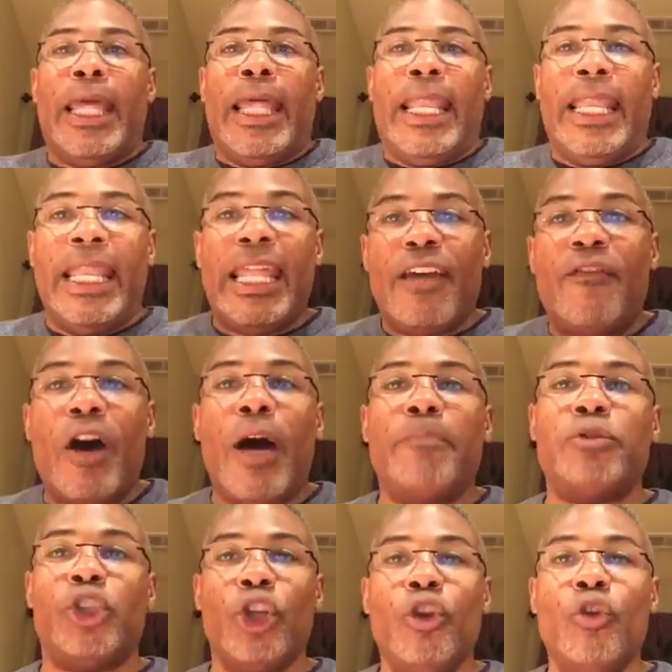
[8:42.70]
live
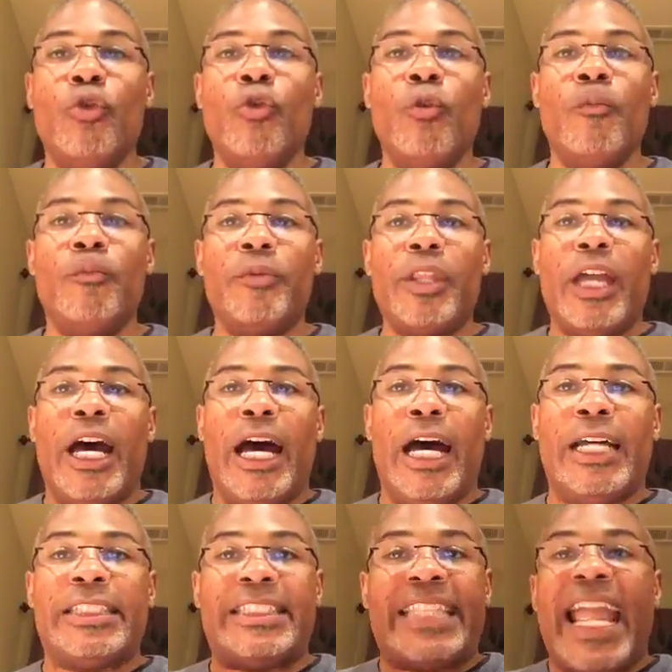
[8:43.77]
up to
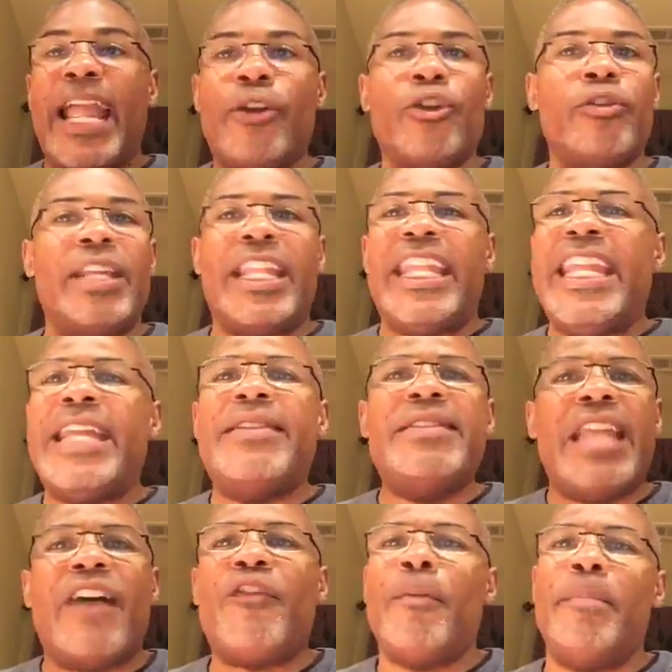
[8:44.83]
a standard that he'd
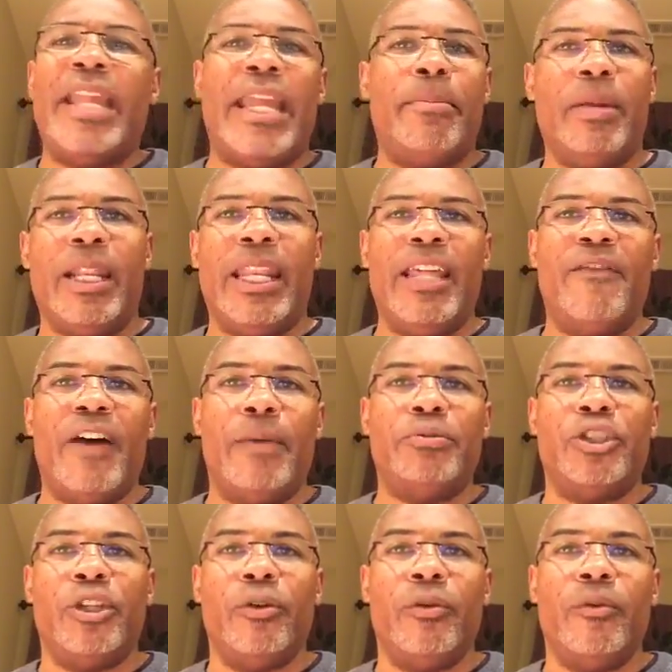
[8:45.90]
never be able to live up
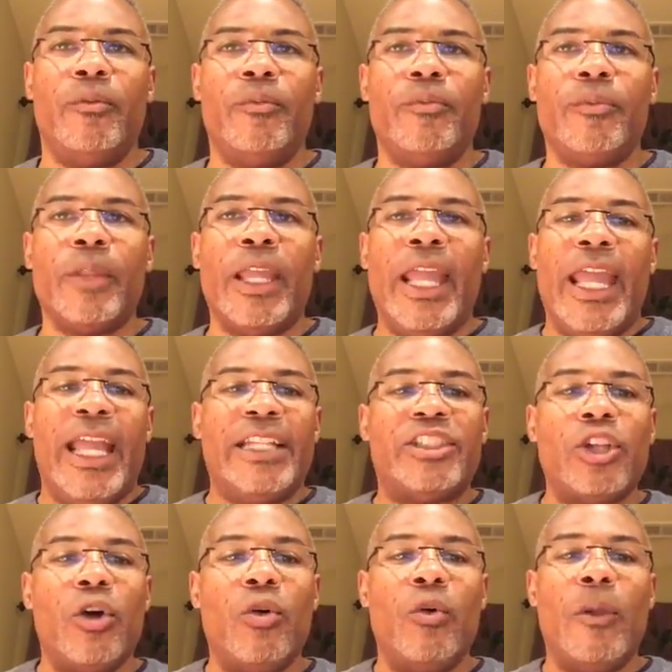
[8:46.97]
to. And
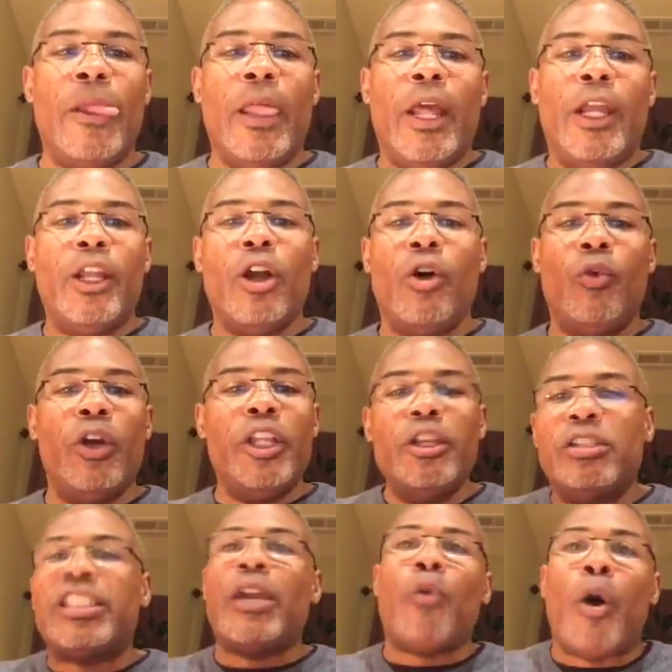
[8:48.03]
so, you know, when you
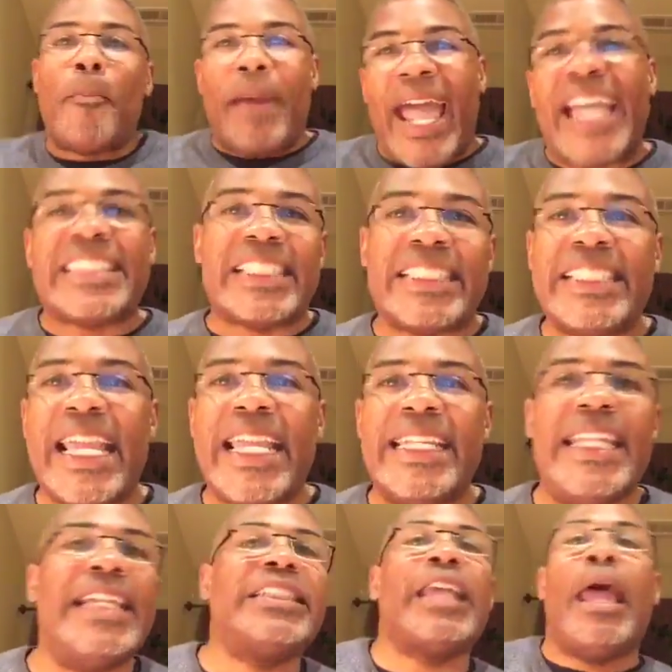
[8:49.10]
say, well, pastor said
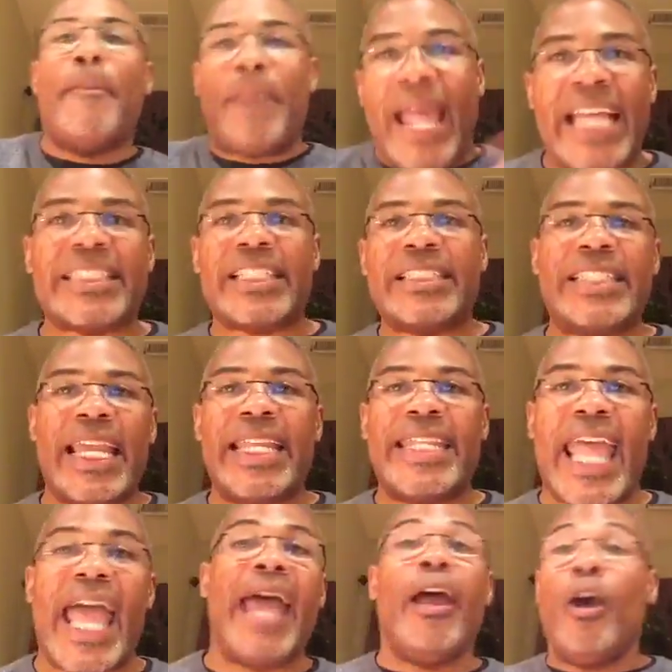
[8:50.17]
this, pastor said
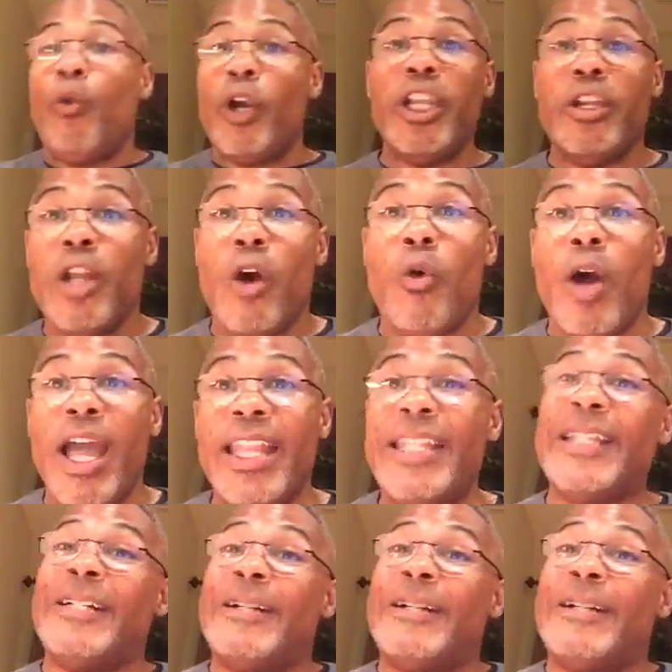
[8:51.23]
that, well, you know what?